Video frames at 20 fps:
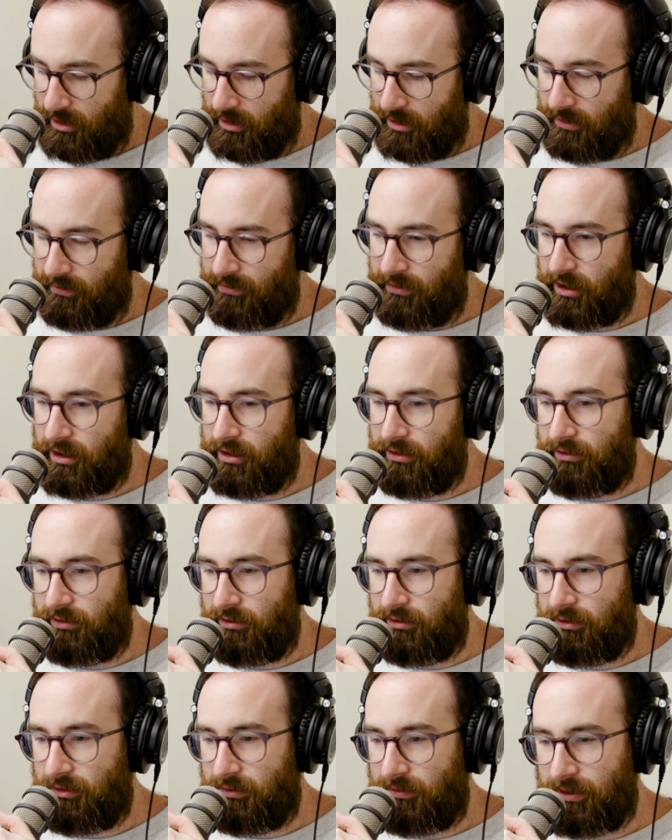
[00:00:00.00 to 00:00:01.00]

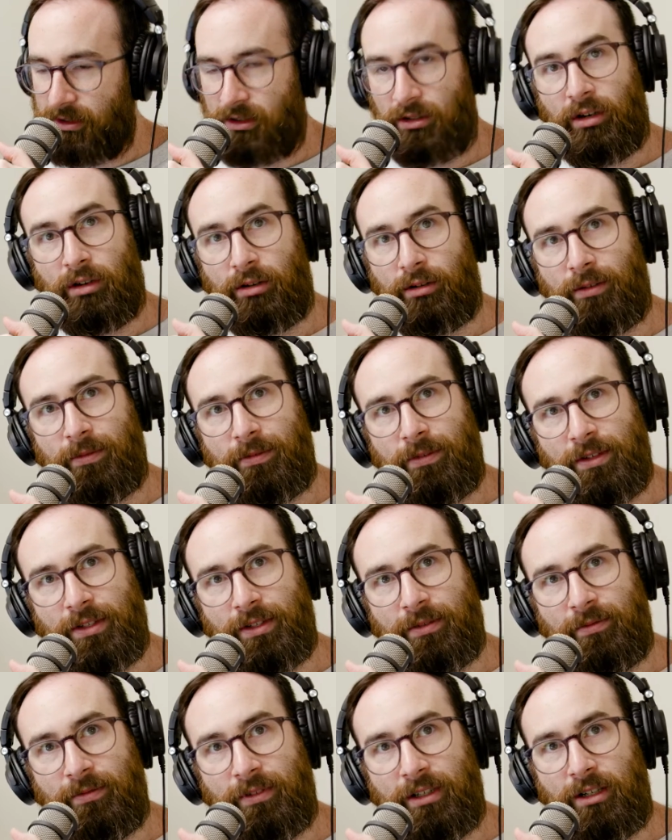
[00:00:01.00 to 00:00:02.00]
fucking photographers
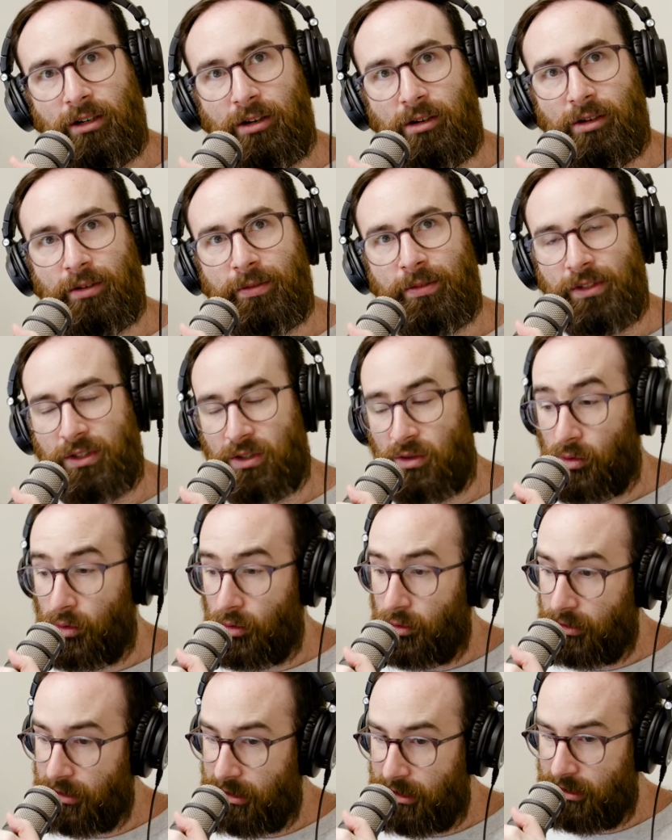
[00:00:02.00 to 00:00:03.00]
and videographers
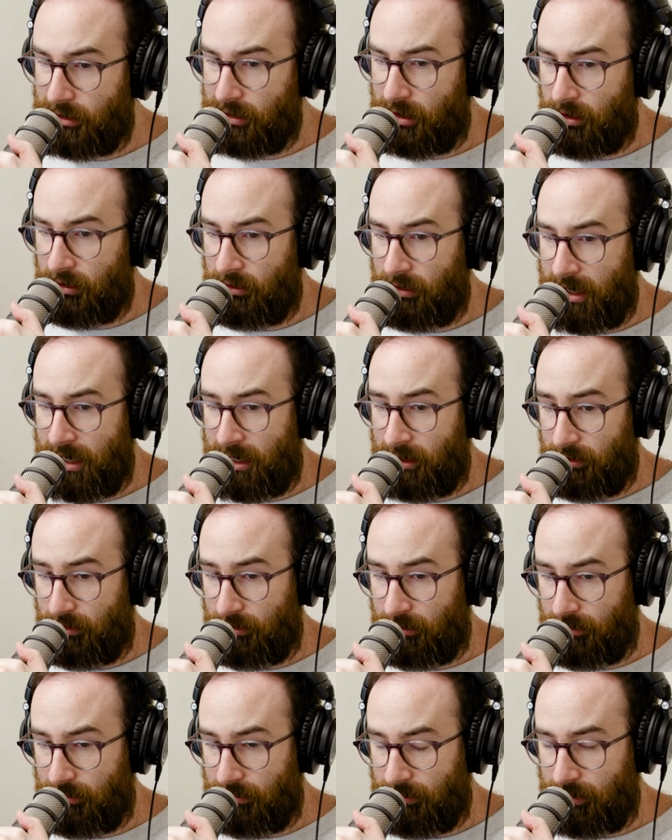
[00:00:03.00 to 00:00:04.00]
calling each other out
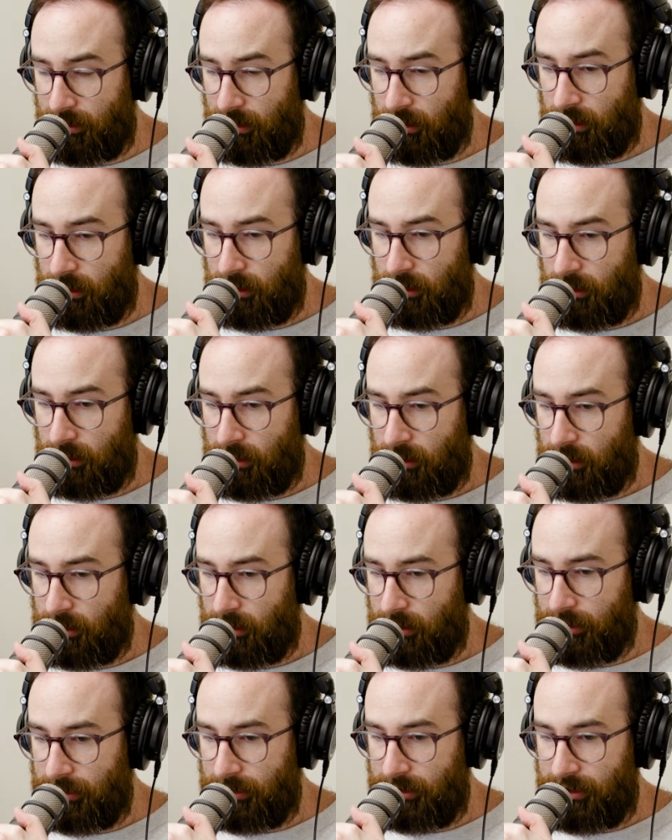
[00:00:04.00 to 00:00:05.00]
on
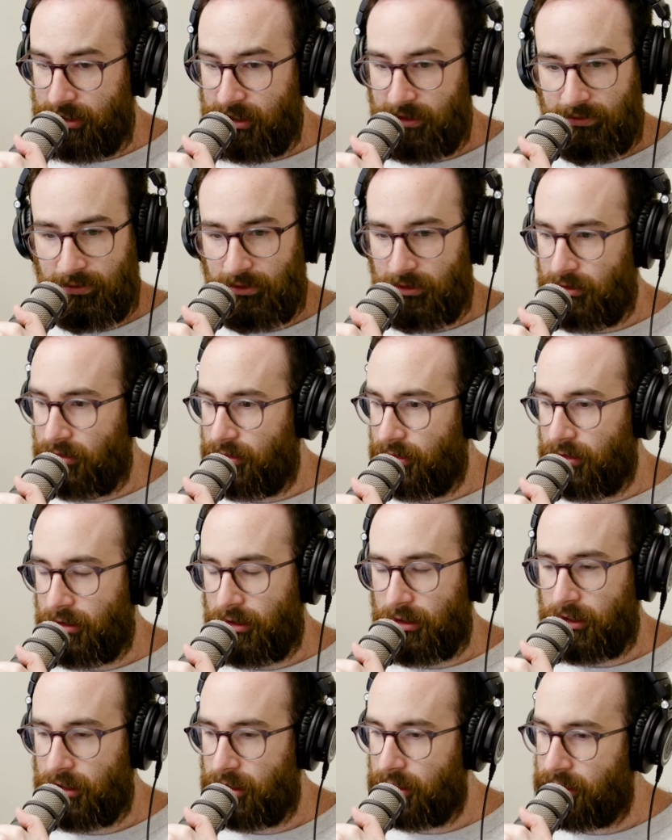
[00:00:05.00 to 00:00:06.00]
different
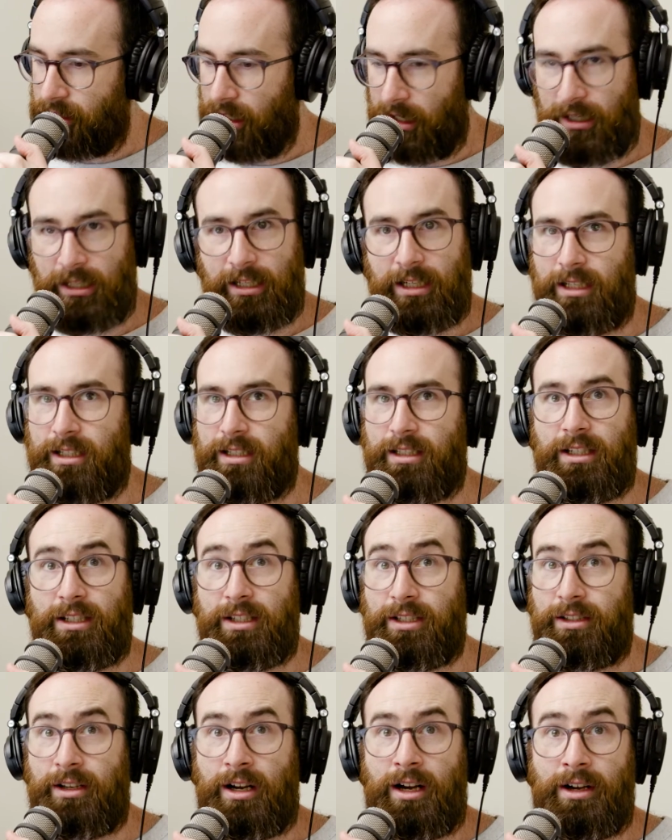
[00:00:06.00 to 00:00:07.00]
techniques and
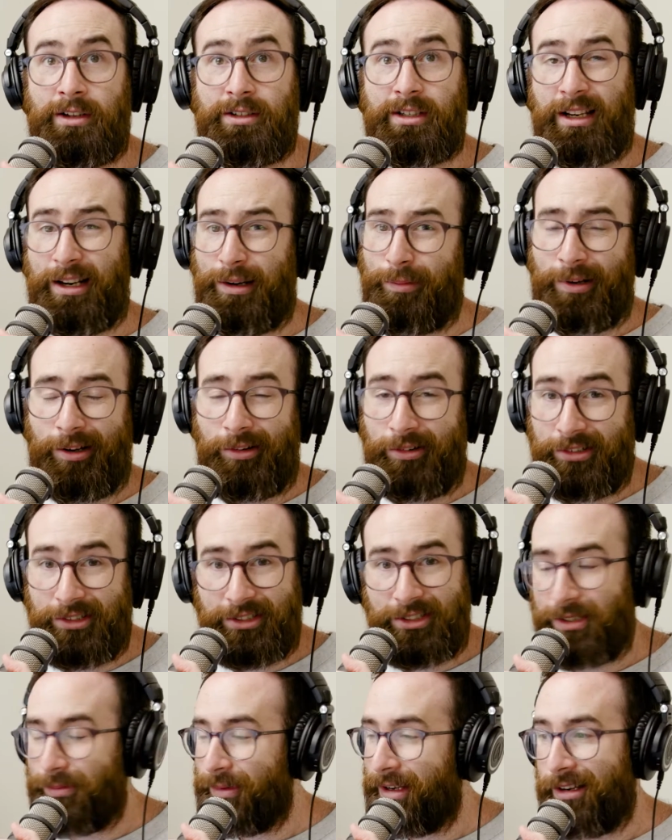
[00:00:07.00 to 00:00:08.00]
styles, and I'm like,
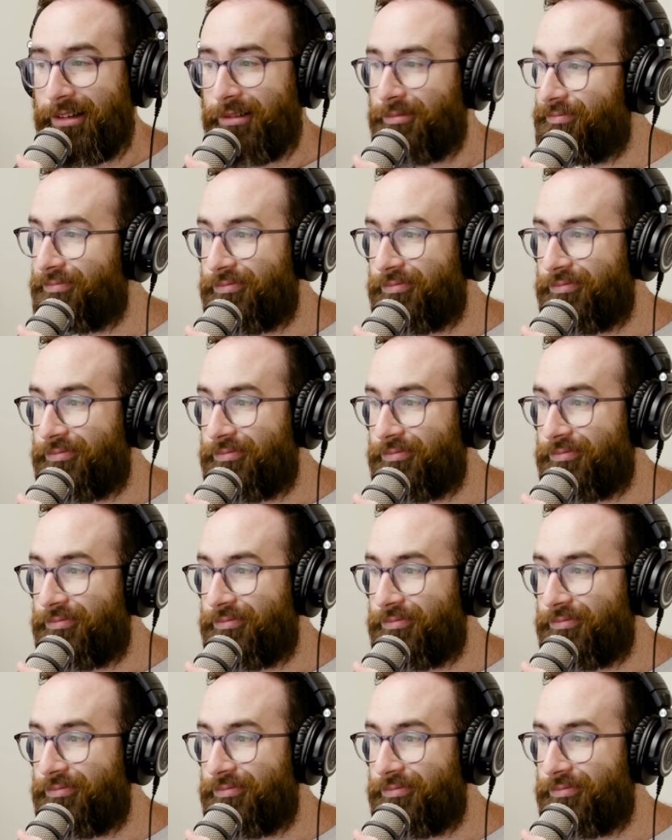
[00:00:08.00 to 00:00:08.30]
honestly, man,